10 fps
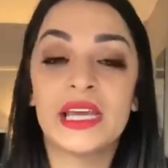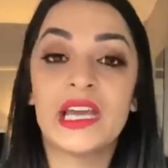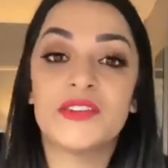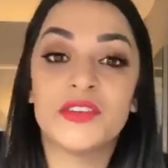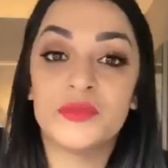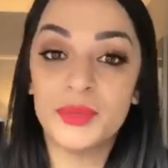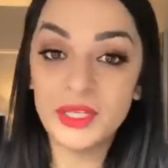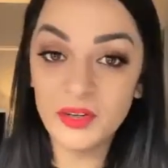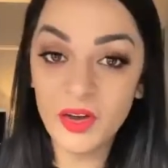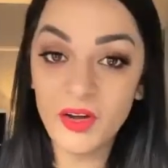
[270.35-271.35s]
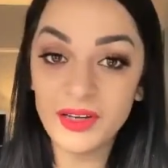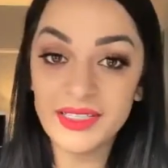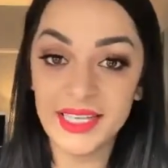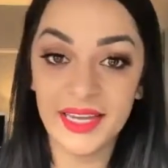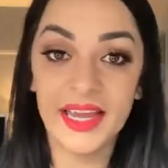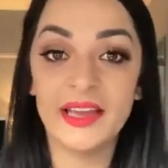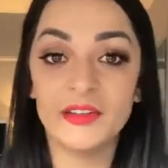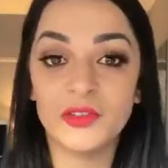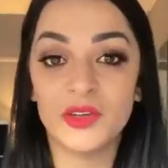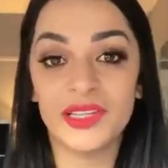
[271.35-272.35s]
if you've been on a holiday and
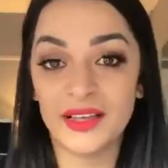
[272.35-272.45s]
you've got